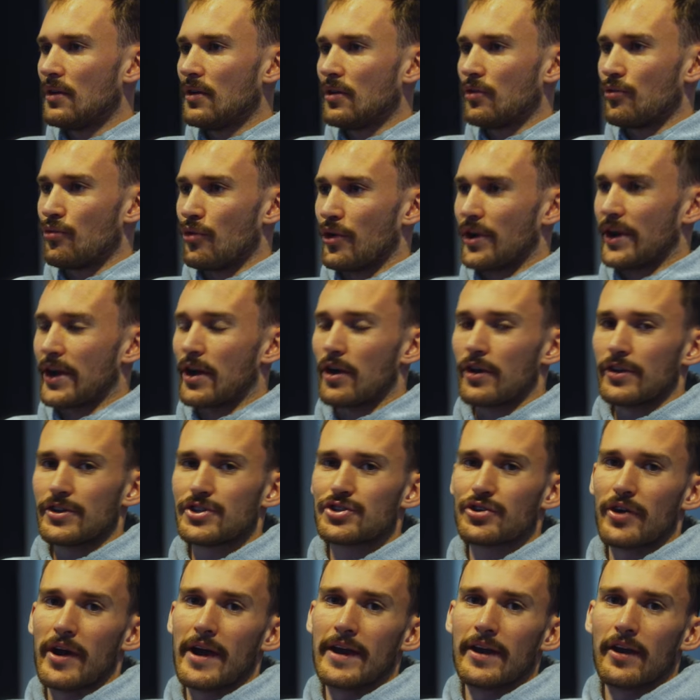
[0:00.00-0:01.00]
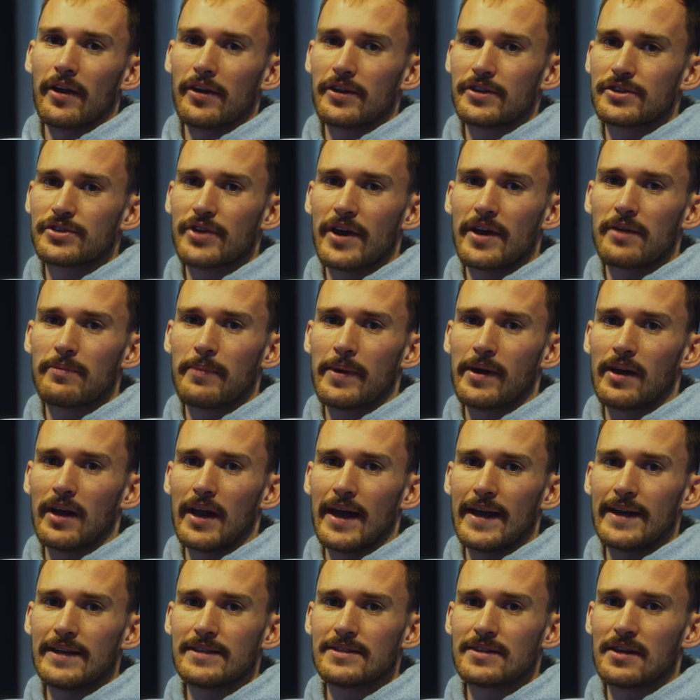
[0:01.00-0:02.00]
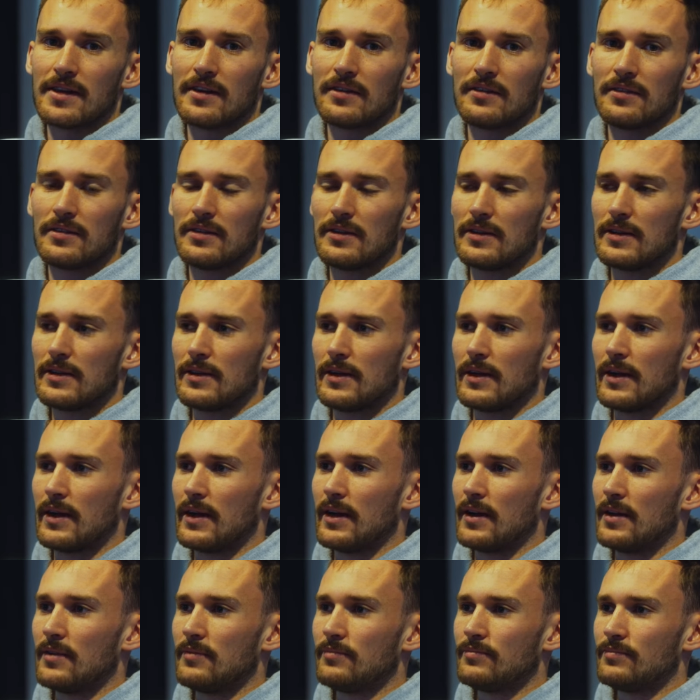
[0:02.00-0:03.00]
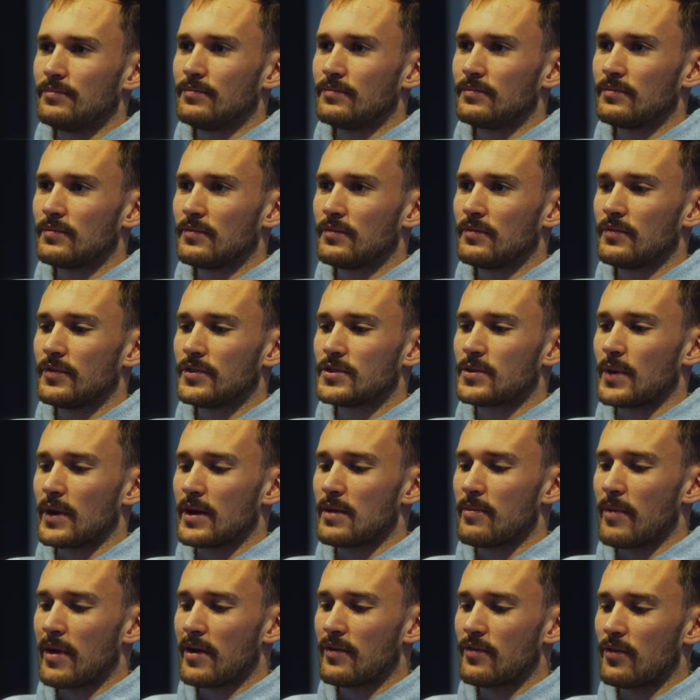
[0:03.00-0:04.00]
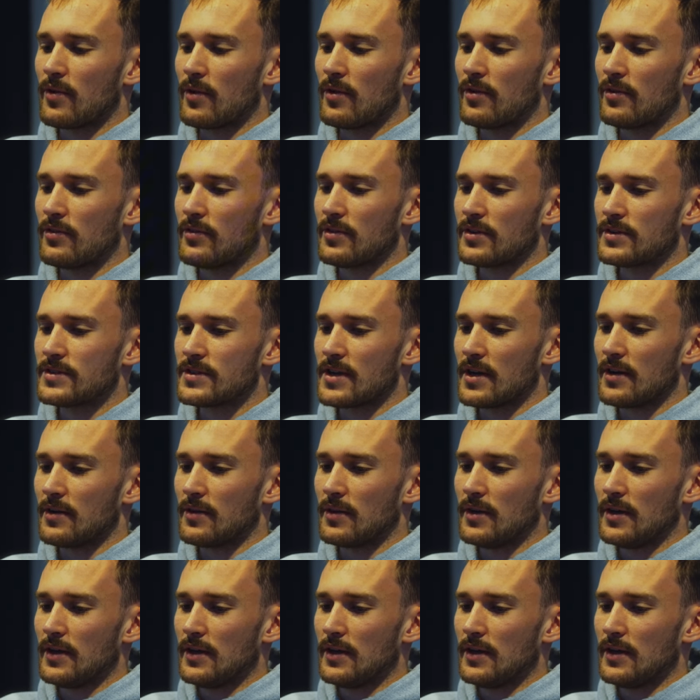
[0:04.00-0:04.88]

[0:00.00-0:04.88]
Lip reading: running on a train on a treadmill later for 20x400, so